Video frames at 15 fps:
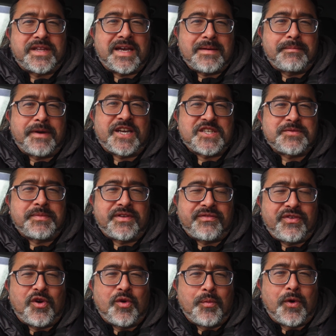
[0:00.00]
That makes me
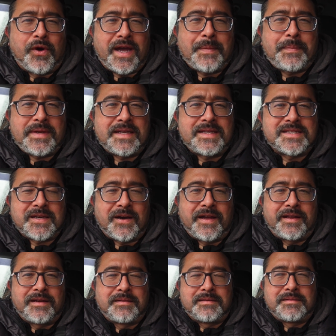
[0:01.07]
feel more happy
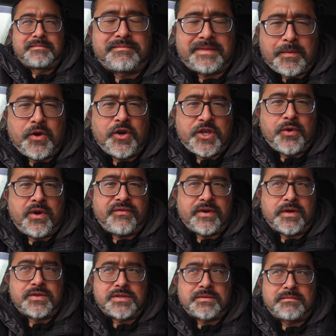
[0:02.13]
inside. They were
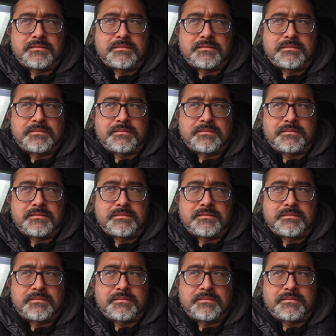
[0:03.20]
UFOs.